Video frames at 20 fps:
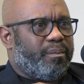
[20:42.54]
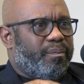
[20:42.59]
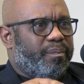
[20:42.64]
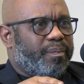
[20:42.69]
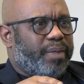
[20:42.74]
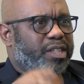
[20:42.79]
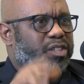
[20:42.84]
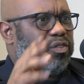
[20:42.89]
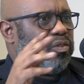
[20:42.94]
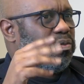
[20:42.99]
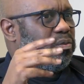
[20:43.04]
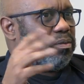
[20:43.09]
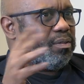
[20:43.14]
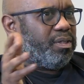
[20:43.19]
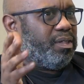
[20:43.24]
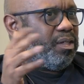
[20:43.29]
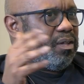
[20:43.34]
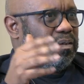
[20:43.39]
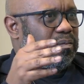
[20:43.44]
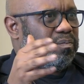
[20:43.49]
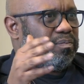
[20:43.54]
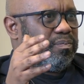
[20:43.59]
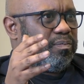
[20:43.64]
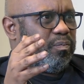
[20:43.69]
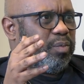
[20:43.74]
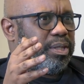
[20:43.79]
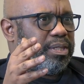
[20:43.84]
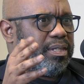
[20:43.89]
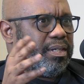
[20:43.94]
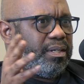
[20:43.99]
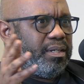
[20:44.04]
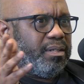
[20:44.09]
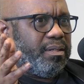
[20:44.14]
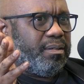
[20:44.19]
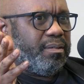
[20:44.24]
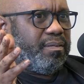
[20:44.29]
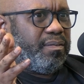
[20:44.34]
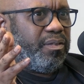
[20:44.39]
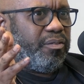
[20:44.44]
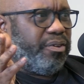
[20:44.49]
you know,
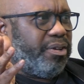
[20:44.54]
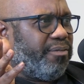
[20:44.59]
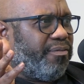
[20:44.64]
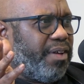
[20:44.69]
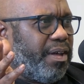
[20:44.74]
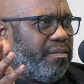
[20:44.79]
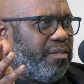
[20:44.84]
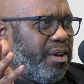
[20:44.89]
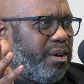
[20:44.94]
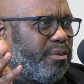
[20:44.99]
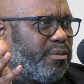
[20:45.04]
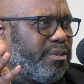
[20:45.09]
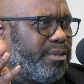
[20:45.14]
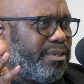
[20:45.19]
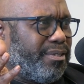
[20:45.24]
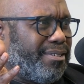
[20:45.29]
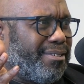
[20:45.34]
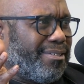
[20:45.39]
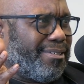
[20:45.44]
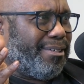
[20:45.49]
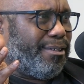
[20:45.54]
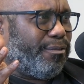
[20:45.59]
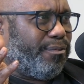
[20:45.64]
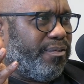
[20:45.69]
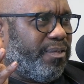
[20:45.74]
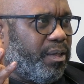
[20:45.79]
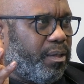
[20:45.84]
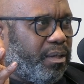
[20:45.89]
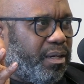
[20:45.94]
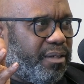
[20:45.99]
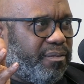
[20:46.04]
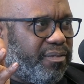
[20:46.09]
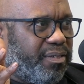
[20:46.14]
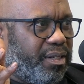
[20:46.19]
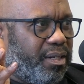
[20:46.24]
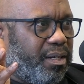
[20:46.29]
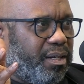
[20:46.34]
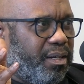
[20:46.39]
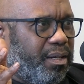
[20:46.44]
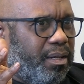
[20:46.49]
within 3 to 5 hours of
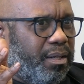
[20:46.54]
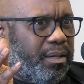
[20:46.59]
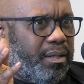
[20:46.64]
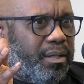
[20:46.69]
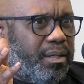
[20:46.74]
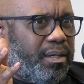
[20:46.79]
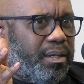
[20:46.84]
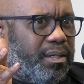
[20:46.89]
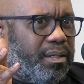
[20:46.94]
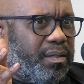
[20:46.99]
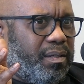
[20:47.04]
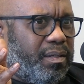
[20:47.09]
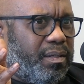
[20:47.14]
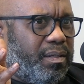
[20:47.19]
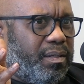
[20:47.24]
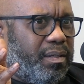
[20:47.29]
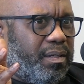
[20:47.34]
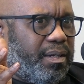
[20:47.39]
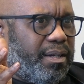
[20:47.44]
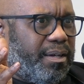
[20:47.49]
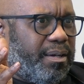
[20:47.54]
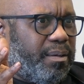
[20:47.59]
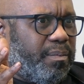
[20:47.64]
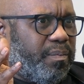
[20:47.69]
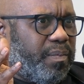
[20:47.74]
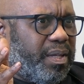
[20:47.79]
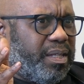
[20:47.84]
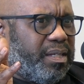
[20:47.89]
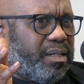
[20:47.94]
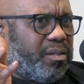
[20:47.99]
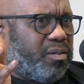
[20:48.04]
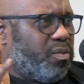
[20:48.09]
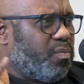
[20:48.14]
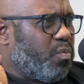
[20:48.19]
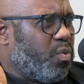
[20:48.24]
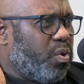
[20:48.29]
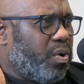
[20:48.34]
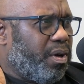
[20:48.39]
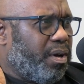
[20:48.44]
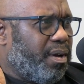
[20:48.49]
Philadelphia, I think there's
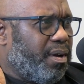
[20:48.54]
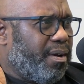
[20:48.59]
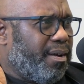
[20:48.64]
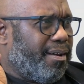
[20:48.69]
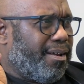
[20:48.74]
more